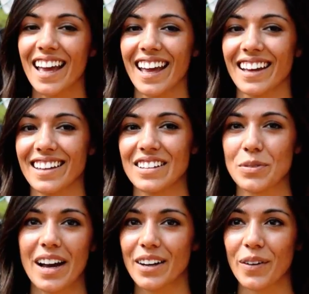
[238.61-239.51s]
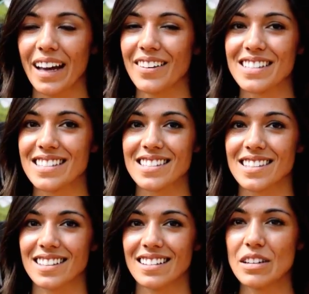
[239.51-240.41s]
And right away, I
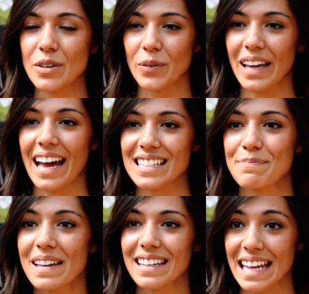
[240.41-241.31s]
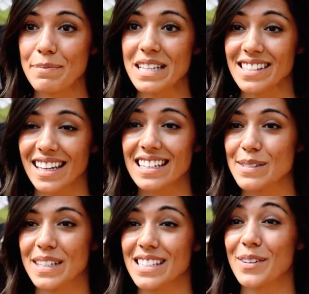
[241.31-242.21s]
knew we had to name these kids
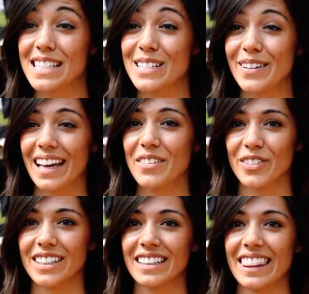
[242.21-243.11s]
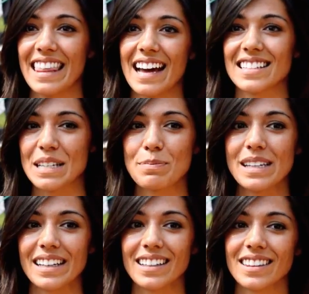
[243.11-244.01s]
because it wasn't okay for that
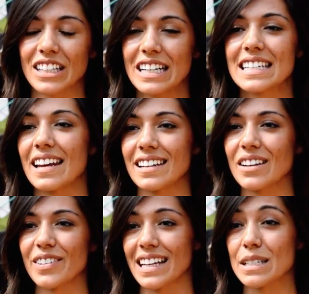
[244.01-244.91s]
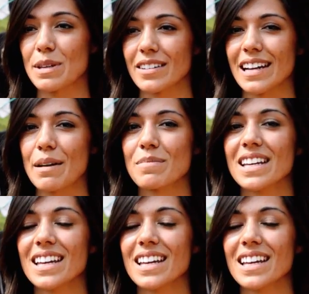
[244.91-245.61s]
be their identity, for that to be their name.